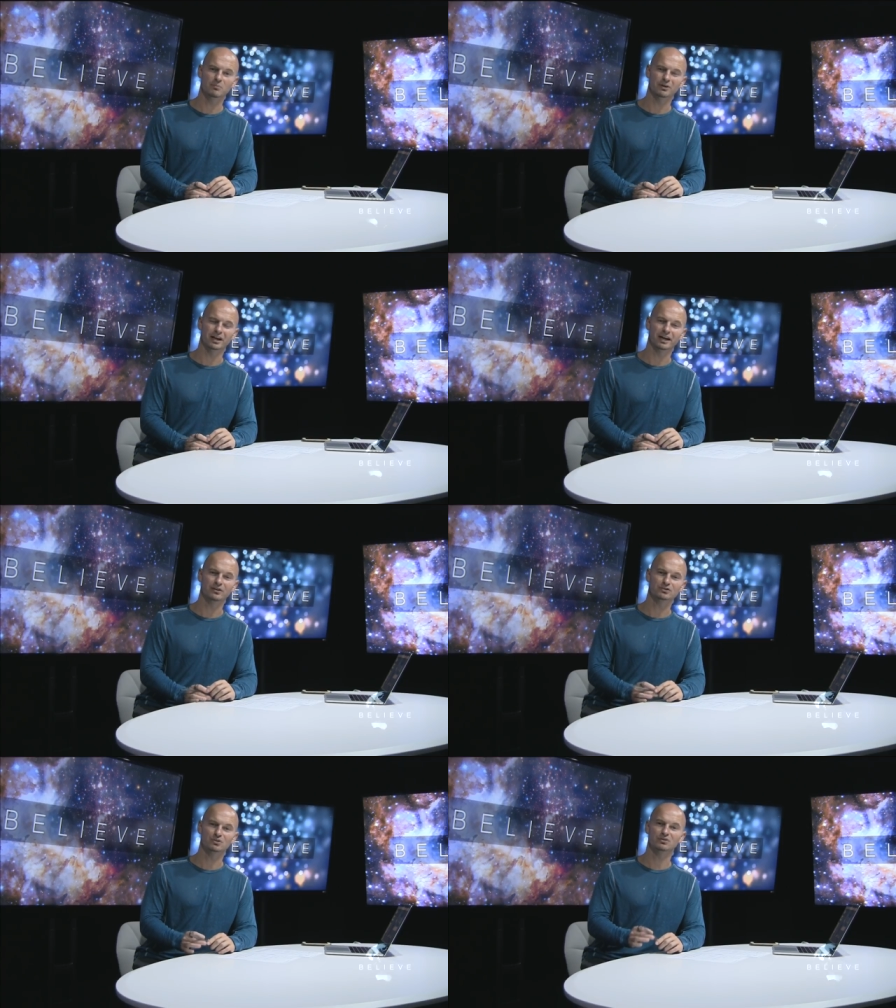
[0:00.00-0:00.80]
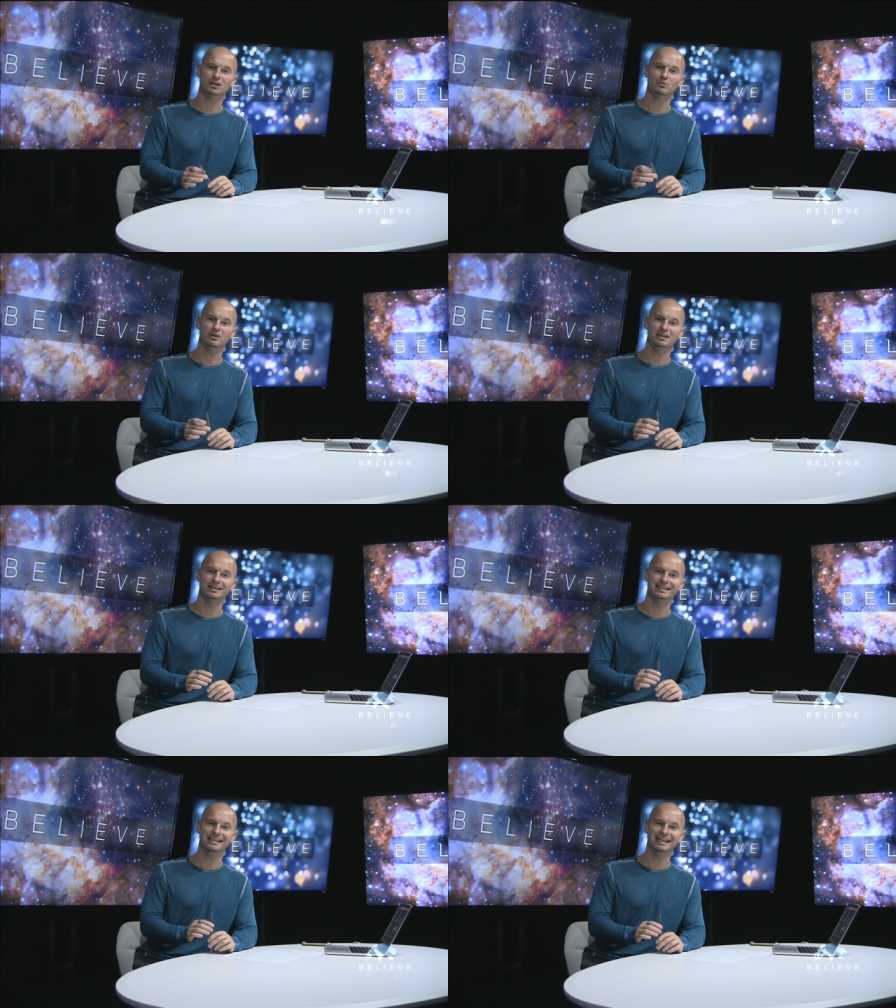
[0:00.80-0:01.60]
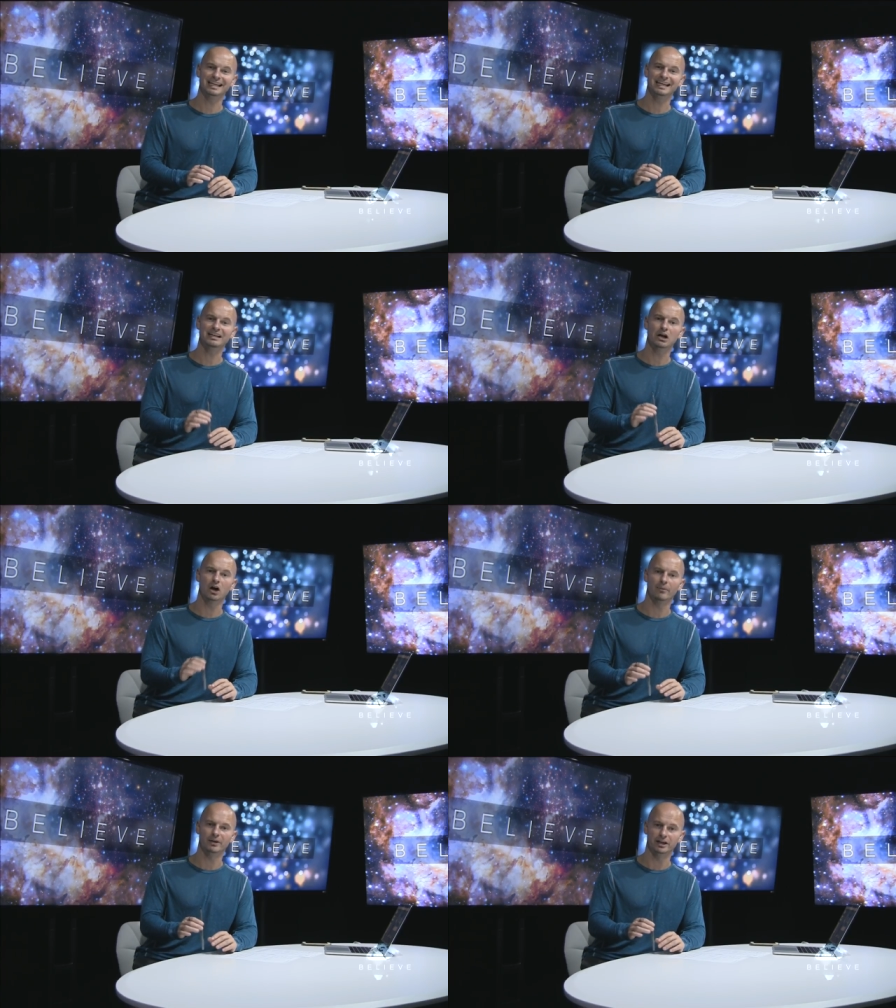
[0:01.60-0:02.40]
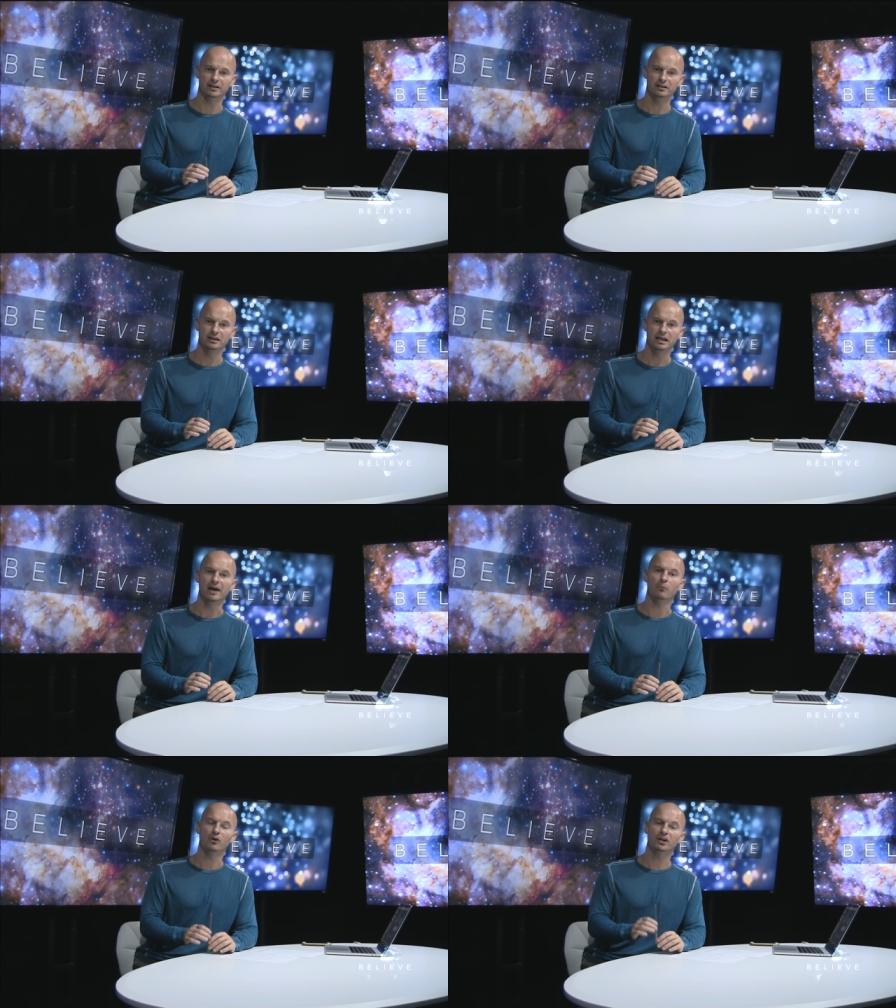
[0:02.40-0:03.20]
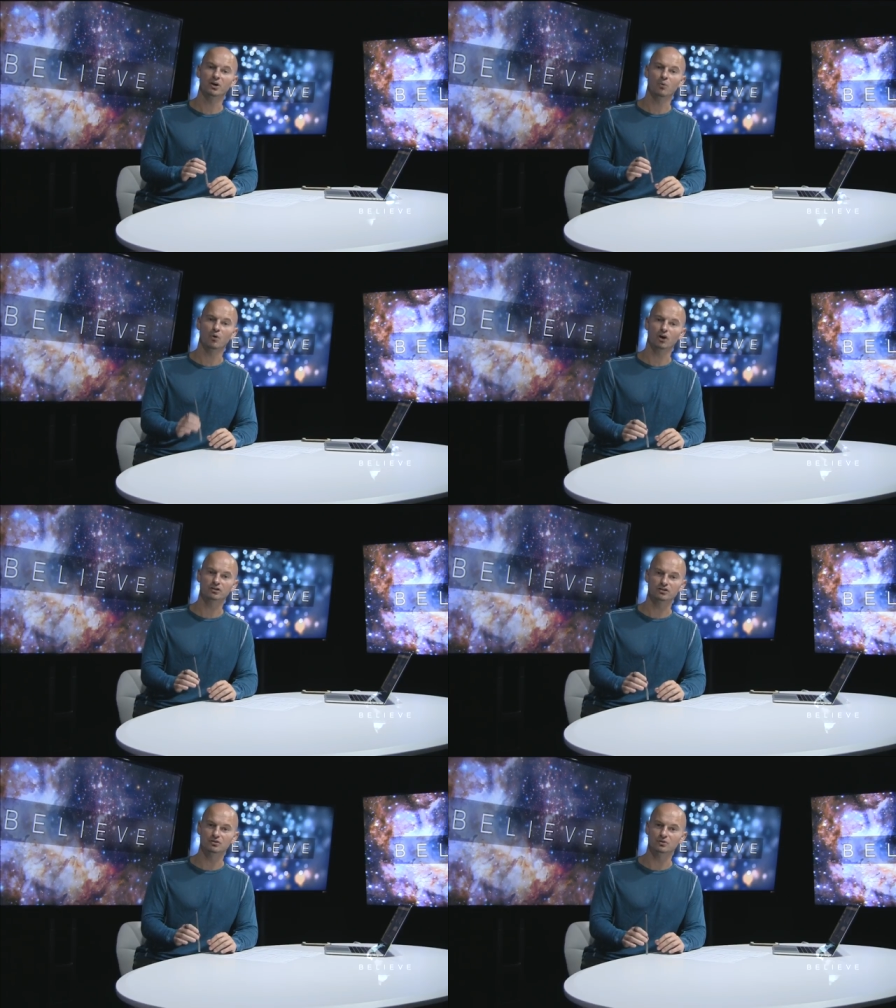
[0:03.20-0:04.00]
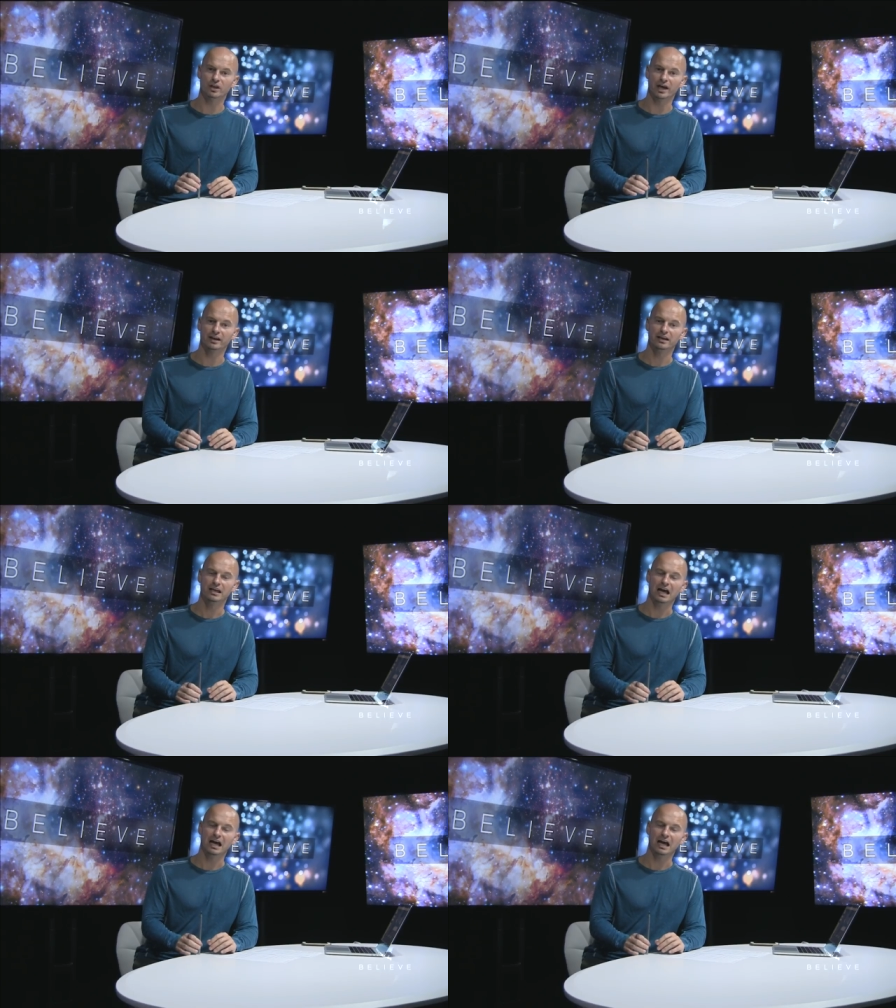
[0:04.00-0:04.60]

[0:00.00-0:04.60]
but I also think we can get in harmony. And we're going to work to do that.